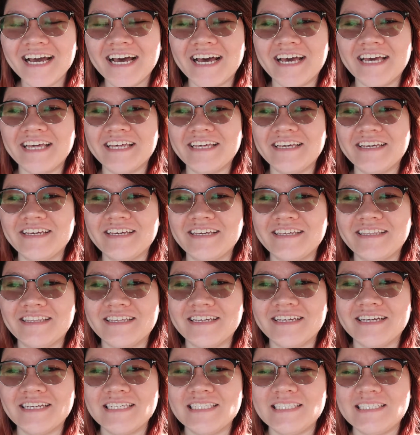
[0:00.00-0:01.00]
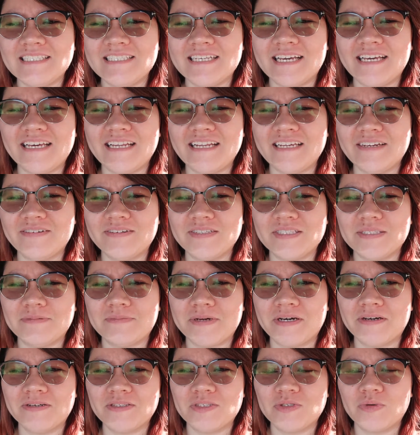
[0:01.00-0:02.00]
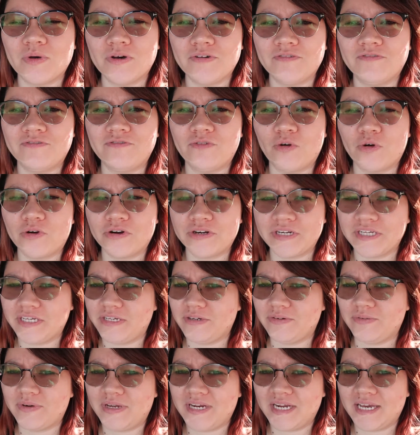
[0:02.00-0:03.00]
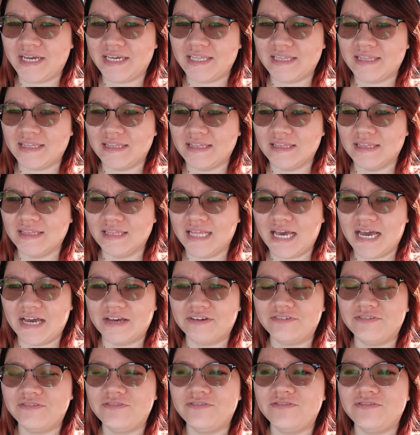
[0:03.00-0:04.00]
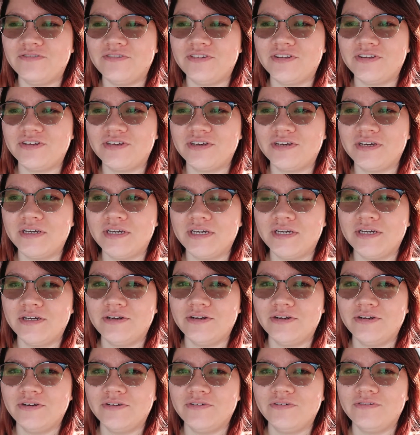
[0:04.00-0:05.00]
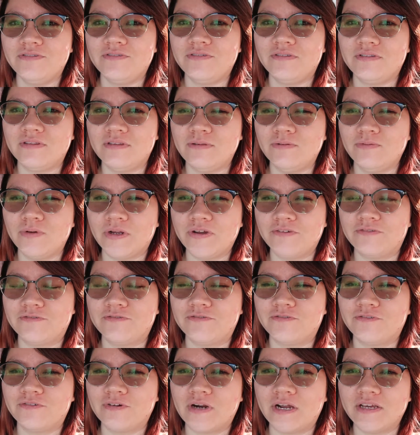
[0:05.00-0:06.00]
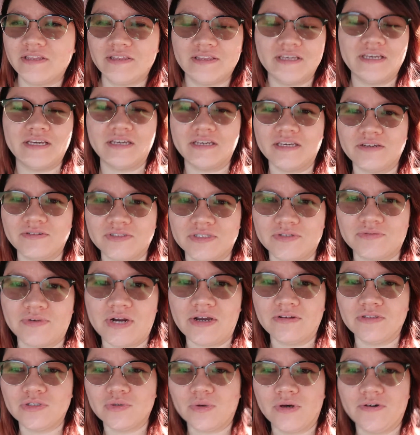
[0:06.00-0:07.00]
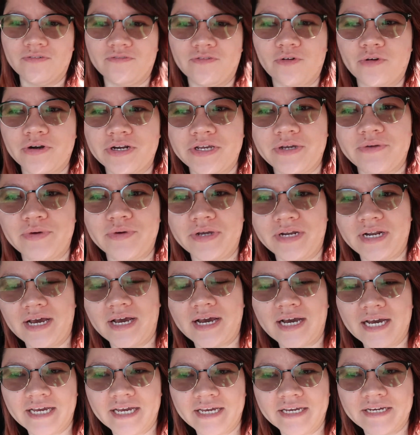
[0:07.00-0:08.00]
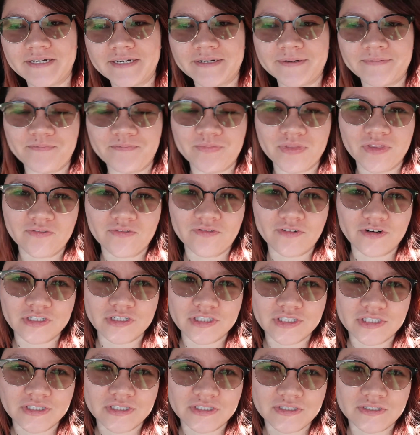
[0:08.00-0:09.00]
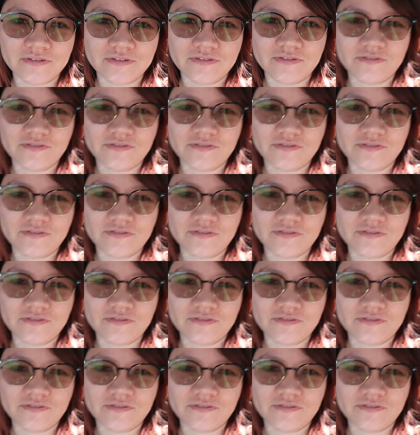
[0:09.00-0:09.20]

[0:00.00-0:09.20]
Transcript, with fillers: I think I said it was about 1240 when I left my I think it was around 12:40 when I um, first